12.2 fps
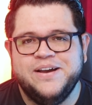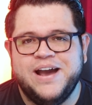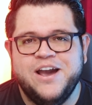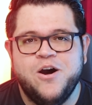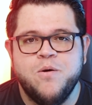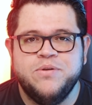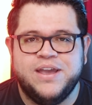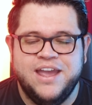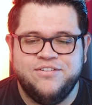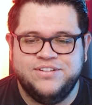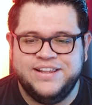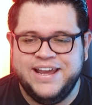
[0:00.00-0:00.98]
I hope you
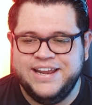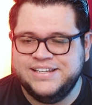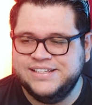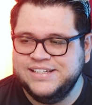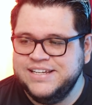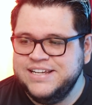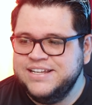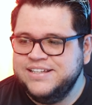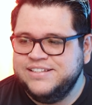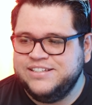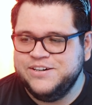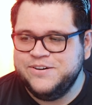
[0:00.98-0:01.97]
can relate.
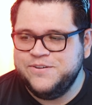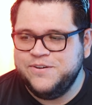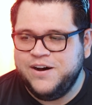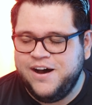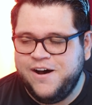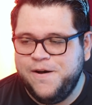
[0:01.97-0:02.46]
So